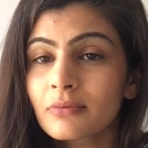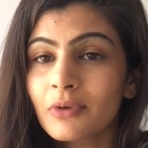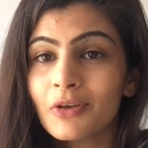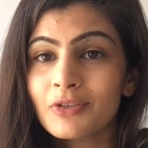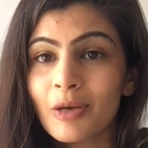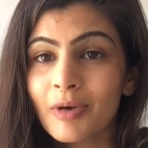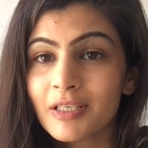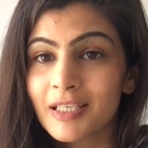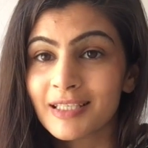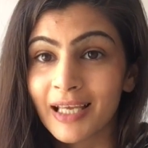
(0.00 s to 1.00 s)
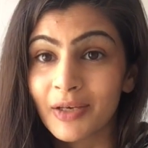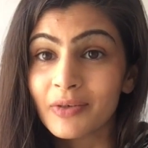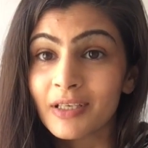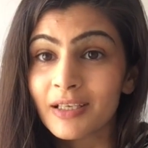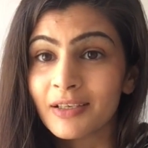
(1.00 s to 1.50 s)
got so much to say
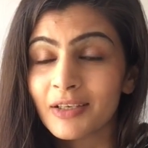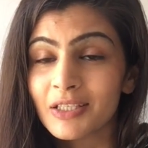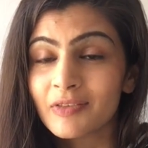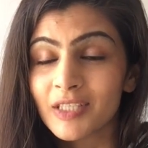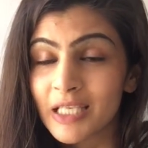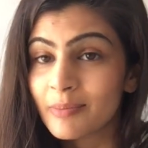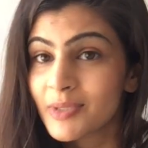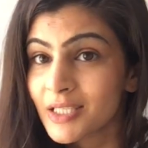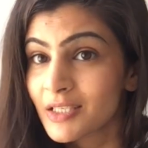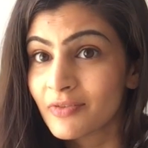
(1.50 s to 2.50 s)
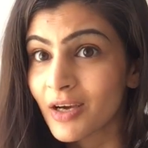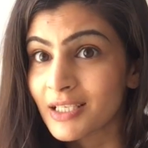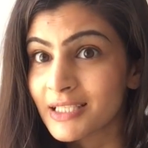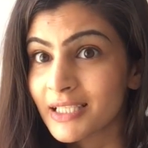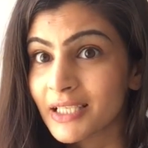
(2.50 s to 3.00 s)
on it and those are the tips and
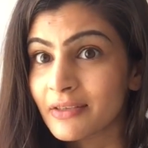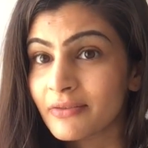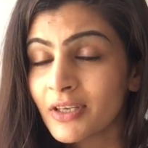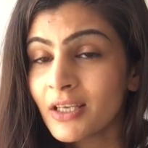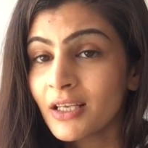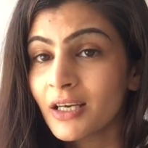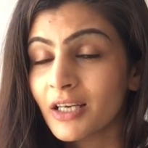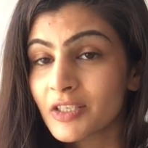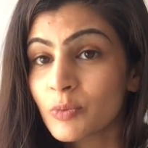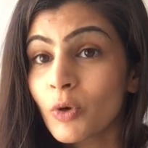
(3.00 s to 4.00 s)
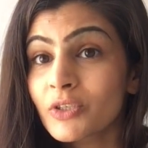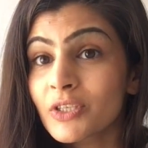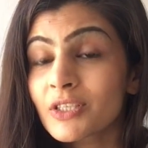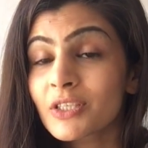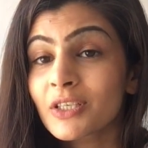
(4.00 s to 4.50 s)
advice to give. I just
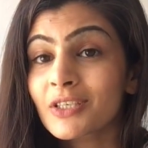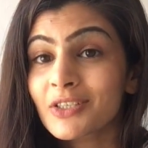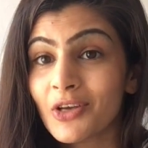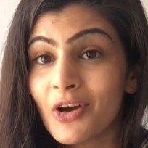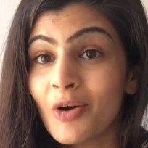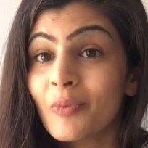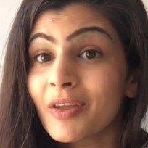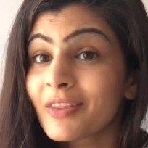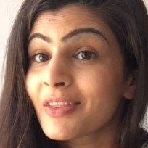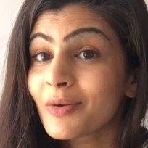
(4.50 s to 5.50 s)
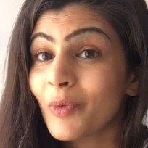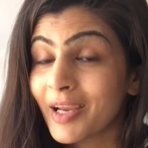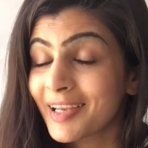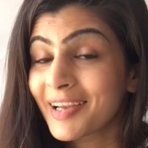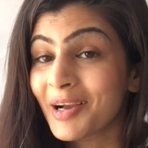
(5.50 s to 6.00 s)
wanted to start with
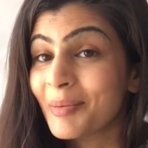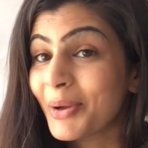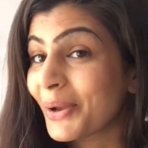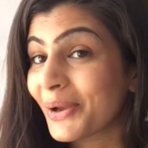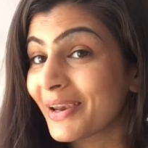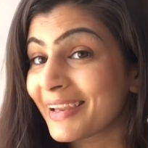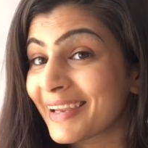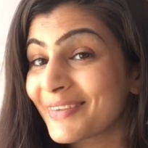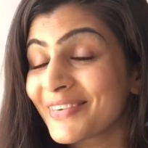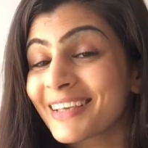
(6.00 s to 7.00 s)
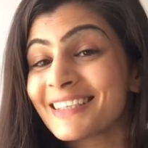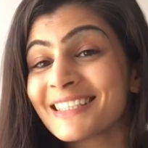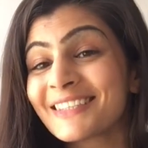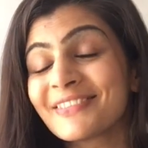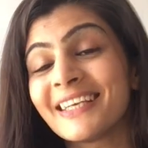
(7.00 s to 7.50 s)
waking up early because
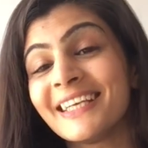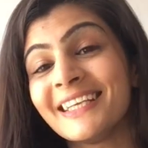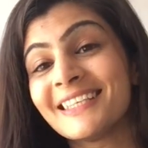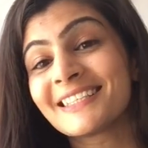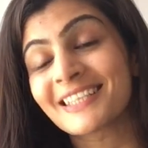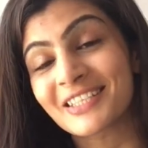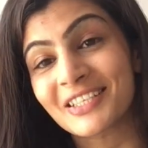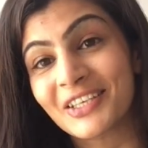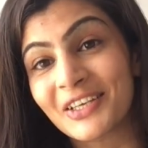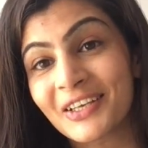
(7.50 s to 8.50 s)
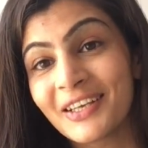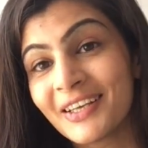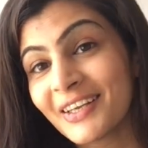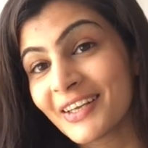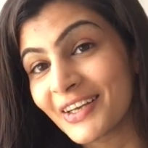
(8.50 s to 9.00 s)
it really is such
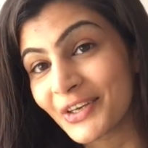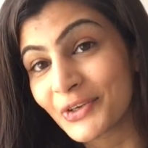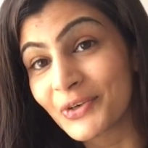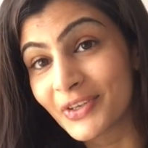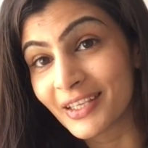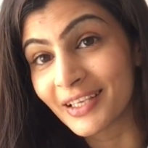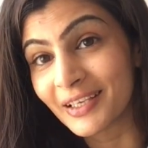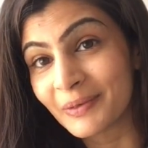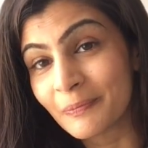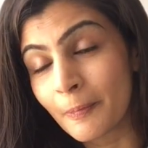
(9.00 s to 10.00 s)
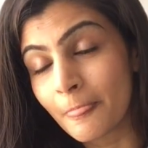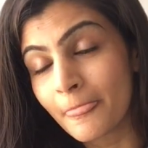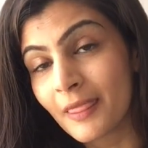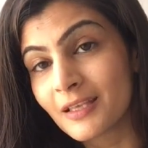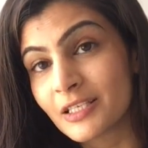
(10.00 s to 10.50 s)
a, a good thing
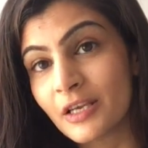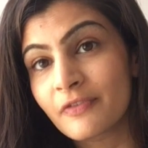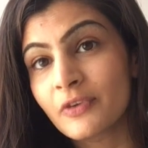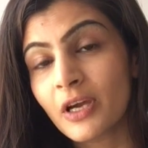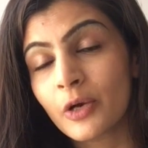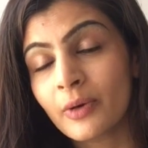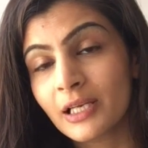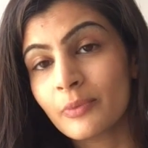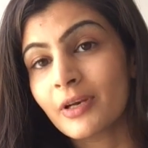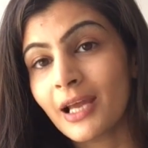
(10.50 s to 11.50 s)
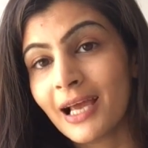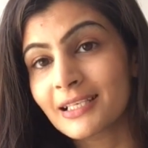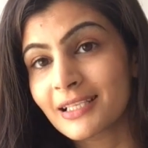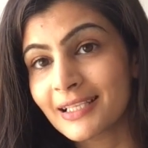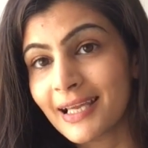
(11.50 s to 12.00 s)
so if you, I quickly want to
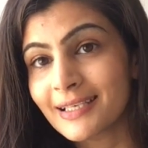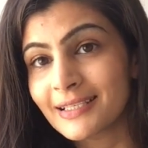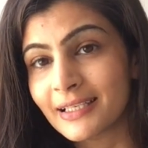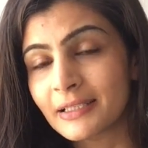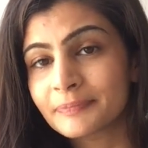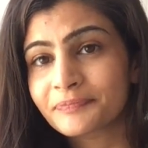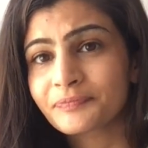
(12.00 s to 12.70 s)
add at the end here,